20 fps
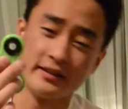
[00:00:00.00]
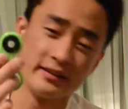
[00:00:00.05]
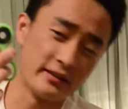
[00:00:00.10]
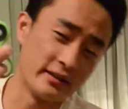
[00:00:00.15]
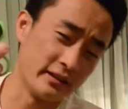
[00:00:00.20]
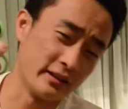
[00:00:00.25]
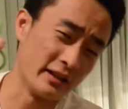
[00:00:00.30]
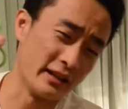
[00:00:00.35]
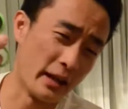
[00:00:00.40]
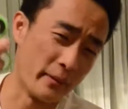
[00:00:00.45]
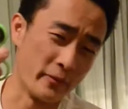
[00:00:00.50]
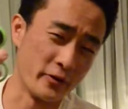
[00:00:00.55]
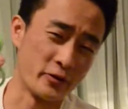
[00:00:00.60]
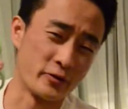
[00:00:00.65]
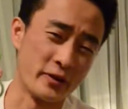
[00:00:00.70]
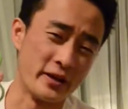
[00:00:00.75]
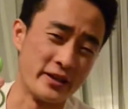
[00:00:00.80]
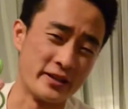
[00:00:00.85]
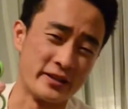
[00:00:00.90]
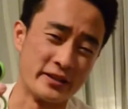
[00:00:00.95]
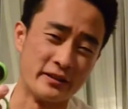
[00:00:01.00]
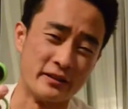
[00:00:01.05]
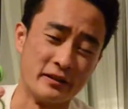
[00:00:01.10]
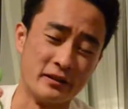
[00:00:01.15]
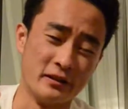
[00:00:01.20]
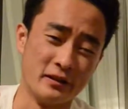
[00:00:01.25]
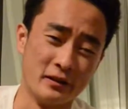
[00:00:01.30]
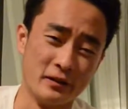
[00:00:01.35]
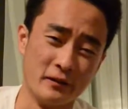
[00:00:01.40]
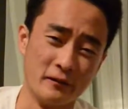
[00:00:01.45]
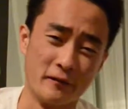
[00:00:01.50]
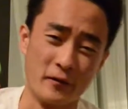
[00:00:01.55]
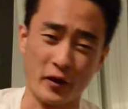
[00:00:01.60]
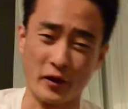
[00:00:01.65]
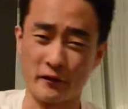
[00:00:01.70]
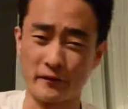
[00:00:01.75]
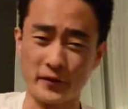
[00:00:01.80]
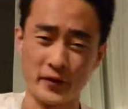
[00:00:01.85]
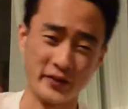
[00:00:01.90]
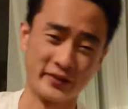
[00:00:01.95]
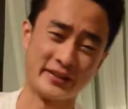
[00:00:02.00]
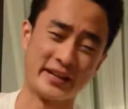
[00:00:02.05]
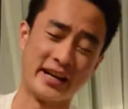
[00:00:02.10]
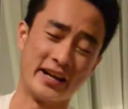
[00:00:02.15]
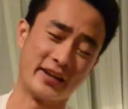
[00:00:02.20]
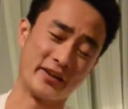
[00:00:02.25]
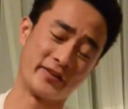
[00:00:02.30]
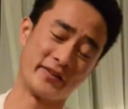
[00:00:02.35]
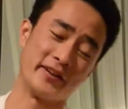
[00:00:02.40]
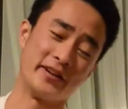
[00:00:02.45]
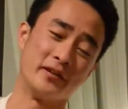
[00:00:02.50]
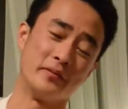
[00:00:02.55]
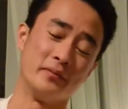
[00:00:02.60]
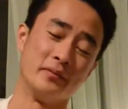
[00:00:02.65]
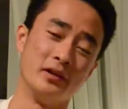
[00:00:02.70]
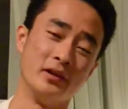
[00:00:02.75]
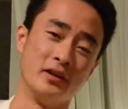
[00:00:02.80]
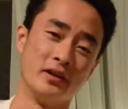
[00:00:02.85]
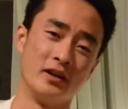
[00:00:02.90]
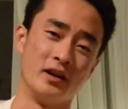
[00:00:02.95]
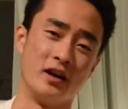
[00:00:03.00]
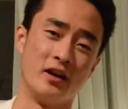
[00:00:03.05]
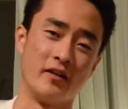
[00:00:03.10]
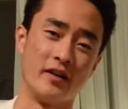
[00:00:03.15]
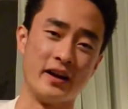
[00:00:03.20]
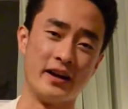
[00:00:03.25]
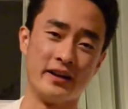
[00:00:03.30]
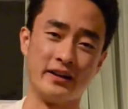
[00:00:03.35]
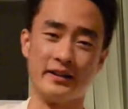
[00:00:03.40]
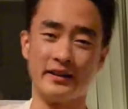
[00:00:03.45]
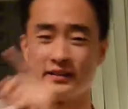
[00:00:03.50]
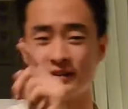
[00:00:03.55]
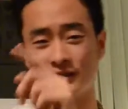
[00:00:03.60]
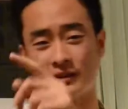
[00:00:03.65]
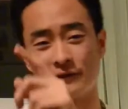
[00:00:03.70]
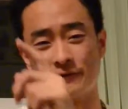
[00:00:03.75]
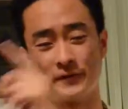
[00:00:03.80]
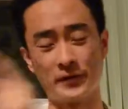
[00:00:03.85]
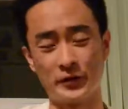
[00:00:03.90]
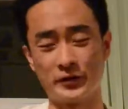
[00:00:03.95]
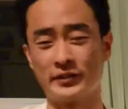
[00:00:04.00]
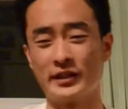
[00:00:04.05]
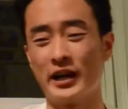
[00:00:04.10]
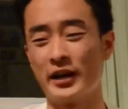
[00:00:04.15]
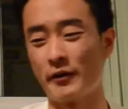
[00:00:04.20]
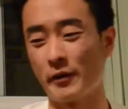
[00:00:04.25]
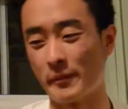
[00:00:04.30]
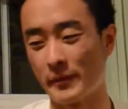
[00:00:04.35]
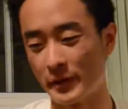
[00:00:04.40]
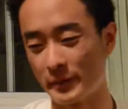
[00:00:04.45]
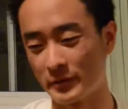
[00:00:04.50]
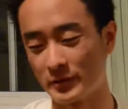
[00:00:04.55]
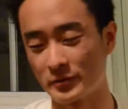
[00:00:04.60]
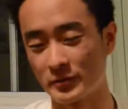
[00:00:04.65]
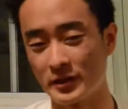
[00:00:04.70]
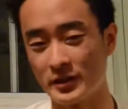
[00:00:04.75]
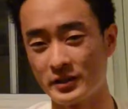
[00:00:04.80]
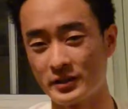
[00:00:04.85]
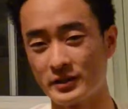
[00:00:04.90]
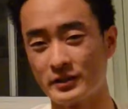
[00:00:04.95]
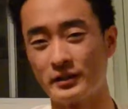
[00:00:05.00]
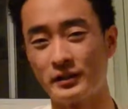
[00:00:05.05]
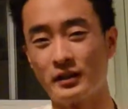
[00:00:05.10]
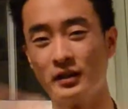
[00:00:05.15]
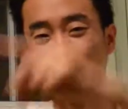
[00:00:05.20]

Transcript: is the demonstration for the first diagram. All right, this is the first diagram demonstration.